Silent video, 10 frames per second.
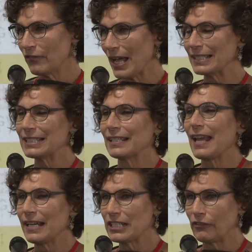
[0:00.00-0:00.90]
if that's the
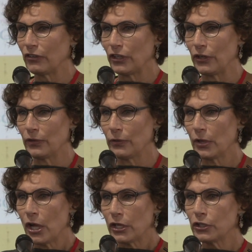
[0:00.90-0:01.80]
case for you,
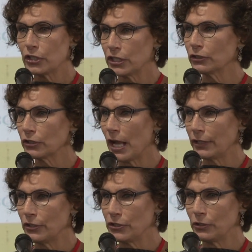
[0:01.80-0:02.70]
you still are not
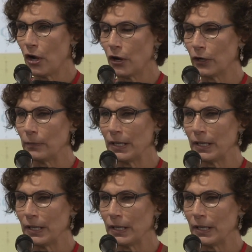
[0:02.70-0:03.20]
going to do harm,